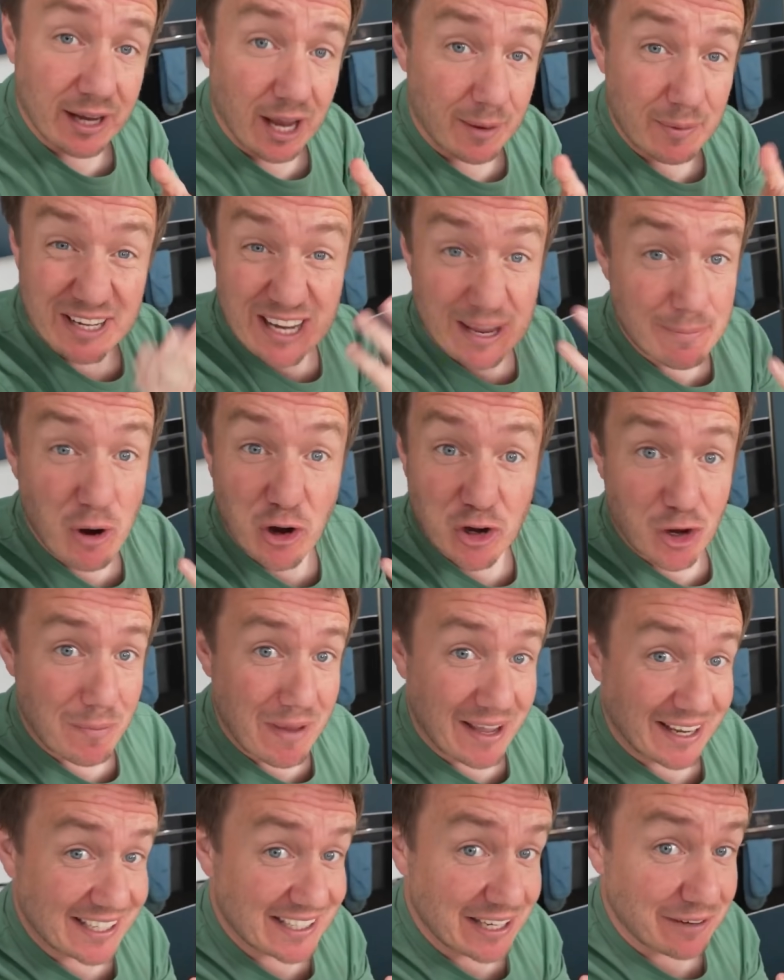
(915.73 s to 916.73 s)
I mean, it might not
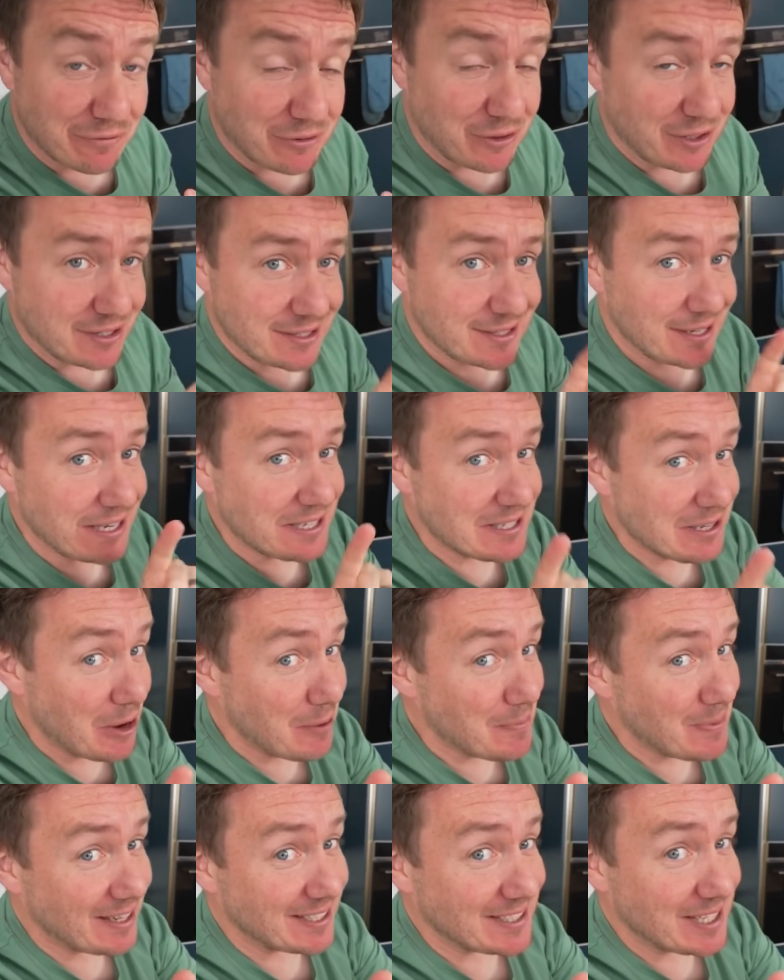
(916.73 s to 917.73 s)
make a difference. It's no
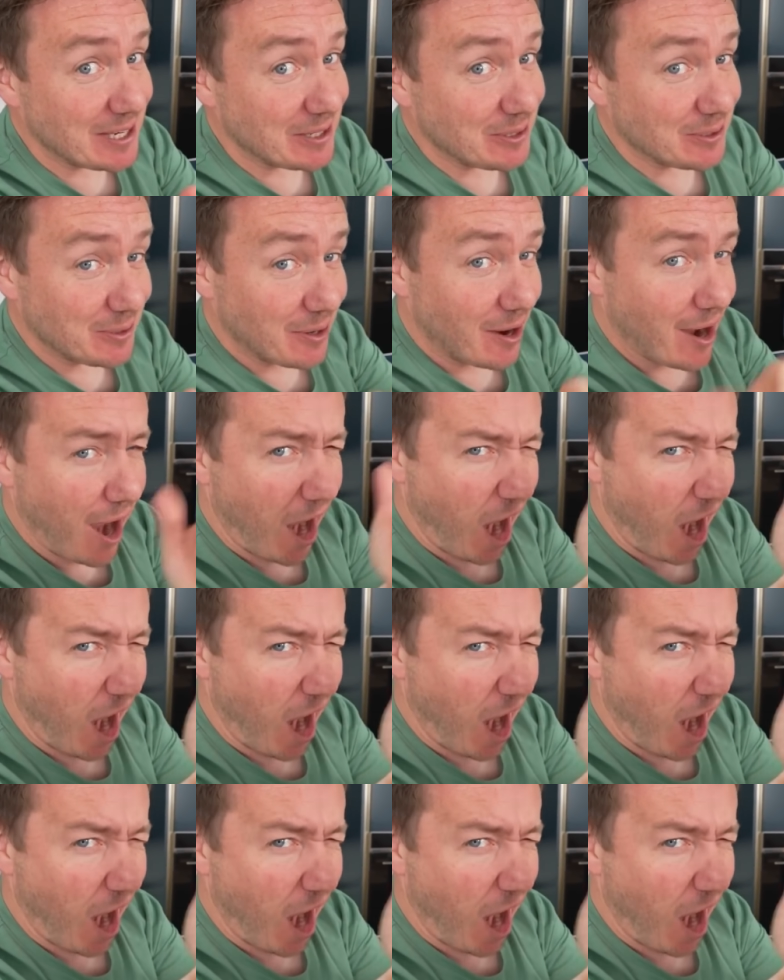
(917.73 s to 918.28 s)
big deal.